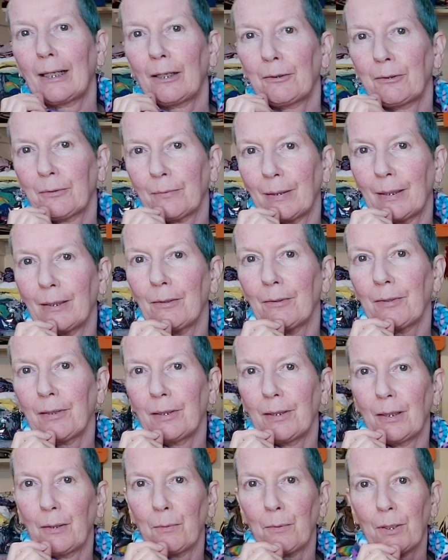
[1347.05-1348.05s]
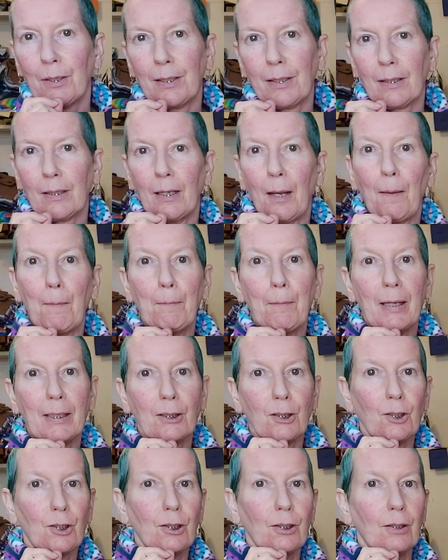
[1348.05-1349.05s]
cloud around, and there was
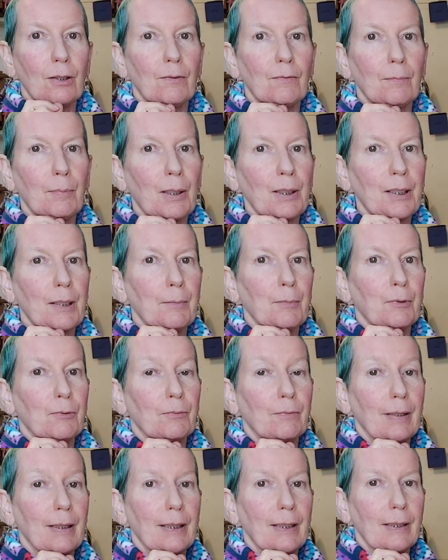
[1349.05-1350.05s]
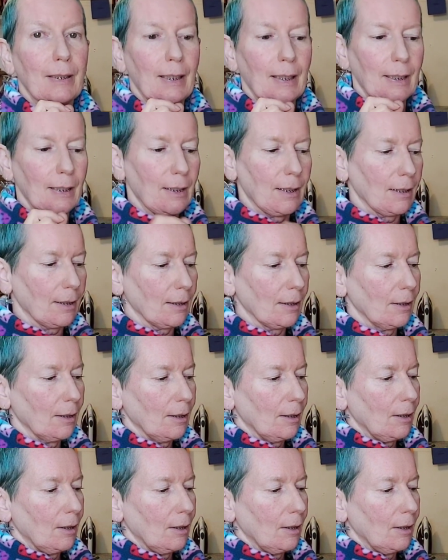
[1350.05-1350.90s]
mention of possible rain later.